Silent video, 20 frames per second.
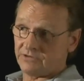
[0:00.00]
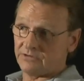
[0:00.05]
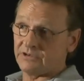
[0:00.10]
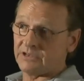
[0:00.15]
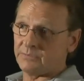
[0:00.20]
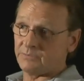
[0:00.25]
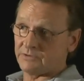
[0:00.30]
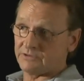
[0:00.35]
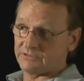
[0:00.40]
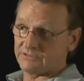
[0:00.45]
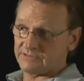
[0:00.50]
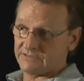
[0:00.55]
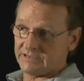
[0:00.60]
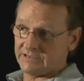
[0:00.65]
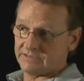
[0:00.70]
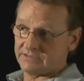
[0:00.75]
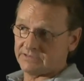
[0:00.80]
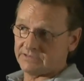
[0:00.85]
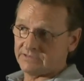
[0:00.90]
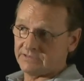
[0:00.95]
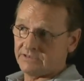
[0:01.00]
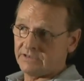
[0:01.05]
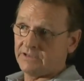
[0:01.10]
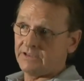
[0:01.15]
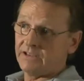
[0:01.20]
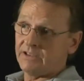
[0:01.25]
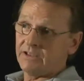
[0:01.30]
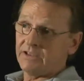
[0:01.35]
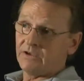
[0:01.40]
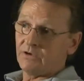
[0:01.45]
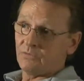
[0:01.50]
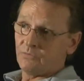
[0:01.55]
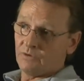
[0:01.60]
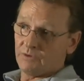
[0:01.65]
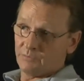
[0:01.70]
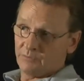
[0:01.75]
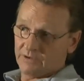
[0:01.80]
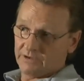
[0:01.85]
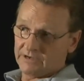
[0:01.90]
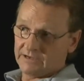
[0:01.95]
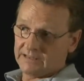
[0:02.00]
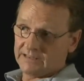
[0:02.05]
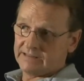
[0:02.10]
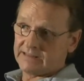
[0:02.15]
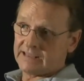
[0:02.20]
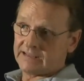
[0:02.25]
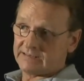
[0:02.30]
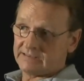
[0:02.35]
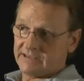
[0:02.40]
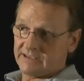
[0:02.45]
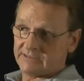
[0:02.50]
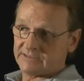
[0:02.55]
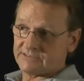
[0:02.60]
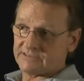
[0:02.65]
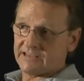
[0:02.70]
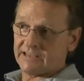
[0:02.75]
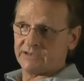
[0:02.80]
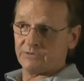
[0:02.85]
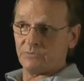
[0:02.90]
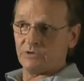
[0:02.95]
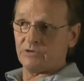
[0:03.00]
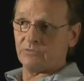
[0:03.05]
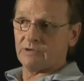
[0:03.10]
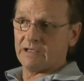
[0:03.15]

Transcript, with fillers: 30%. We put it in that test den